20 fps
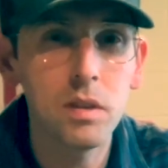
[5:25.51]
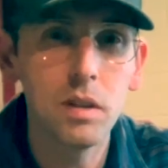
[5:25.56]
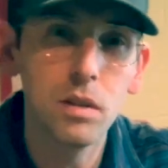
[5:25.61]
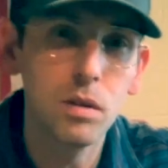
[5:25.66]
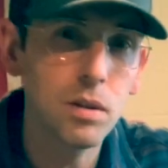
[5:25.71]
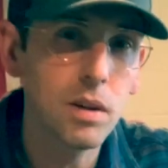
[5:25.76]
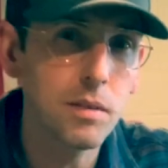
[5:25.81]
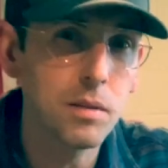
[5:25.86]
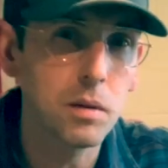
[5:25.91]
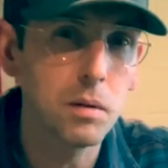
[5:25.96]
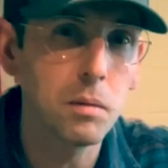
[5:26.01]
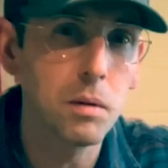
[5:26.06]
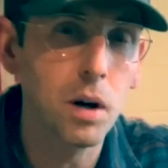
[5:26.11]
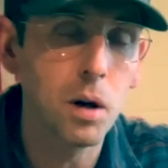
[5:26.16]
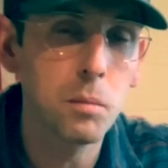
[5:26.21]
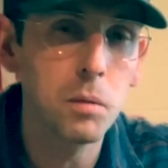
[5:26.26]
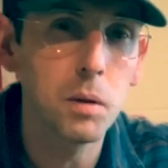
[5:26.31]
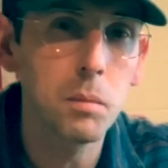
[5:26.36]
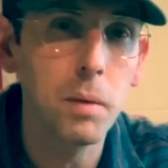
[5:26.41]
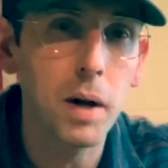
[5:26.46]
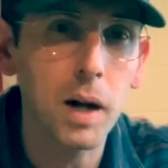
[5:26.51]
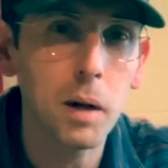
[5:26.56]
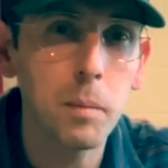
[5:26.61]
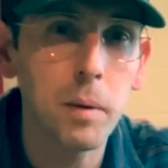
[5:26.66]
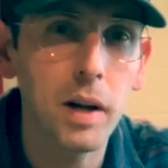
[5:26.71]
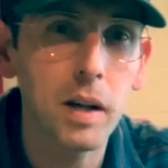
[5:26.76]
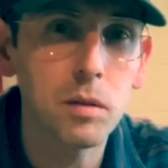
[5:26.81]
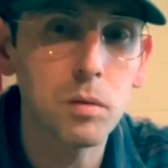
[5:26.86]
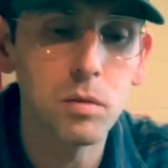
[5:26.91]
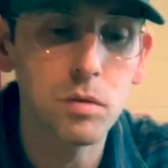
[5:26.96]
They do have the armored
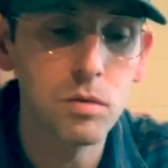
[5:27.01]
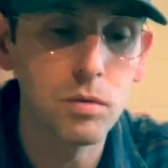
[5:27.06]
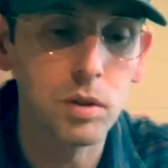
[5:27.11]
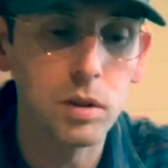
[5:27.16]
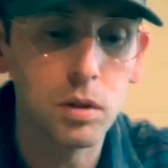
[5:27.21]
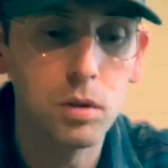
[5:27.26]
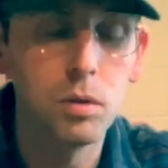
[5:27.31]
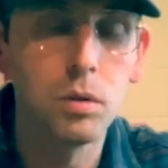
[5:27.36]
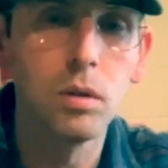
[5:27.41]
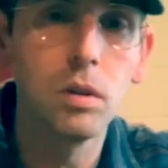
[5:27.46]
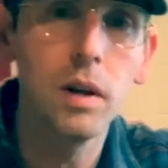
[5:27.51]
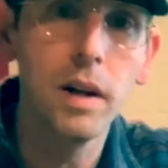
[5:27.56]
backpacks, which is really cool.